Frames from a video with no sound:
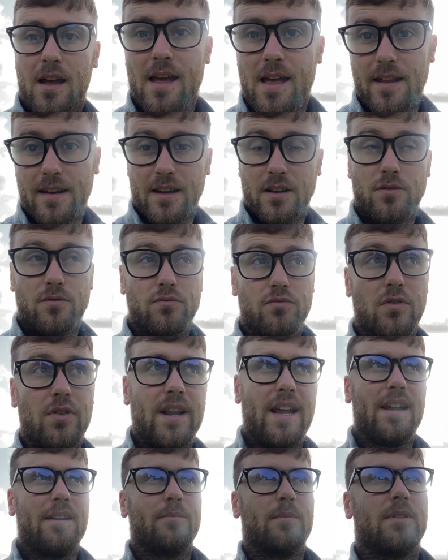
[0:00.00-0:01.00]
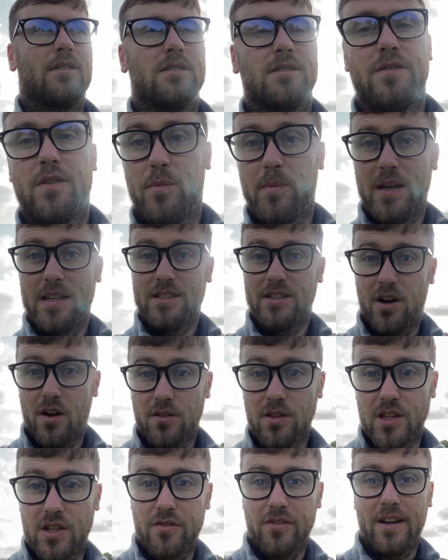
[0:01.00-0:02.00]
and it'll run out, because if you pitch it on
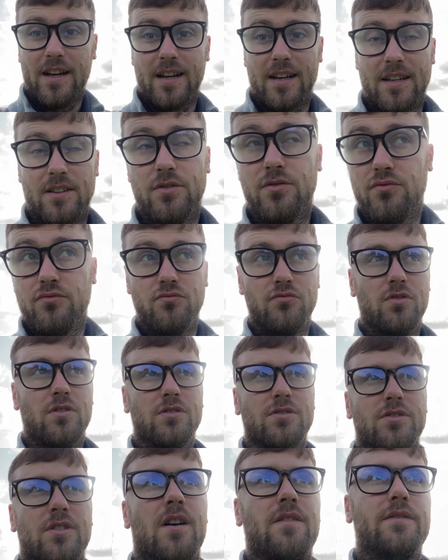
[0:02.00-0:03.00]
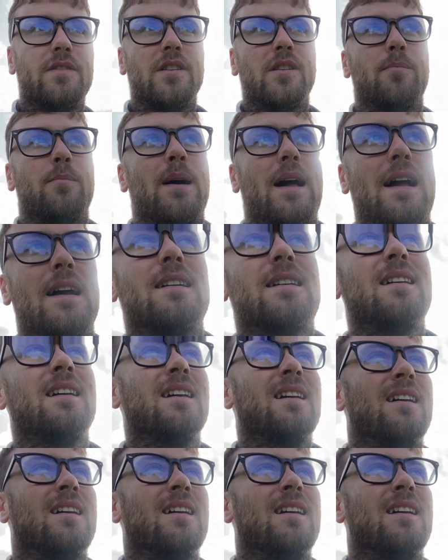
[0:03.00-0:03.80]
the green it just runs off to the back.